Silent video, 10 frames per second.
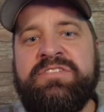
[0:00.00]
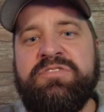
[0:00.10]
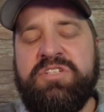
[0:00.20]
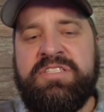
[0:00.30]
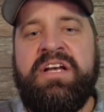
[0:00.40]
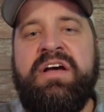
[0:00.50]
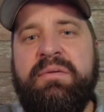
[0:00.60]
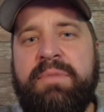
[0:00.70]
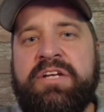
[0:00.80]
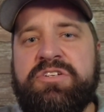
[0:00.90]
So just
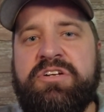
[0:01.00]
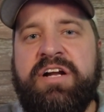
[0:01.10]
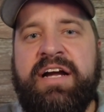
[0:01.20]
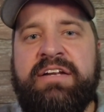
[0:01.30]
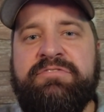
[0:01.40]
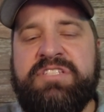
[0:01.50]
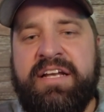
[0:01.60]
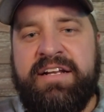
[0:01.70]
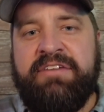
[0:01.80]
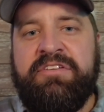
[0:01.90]
make sure you're kind of
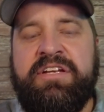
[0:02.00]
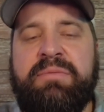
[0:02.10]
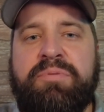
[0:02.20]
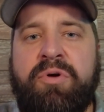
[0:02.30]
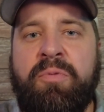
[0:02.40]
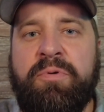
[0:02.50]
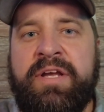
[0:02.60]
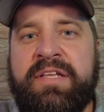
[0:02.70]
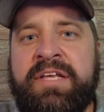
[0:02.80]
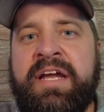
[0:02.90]
setting everything
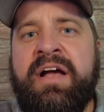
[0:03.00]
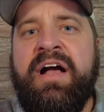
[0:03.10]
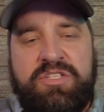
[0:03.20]
appropriately.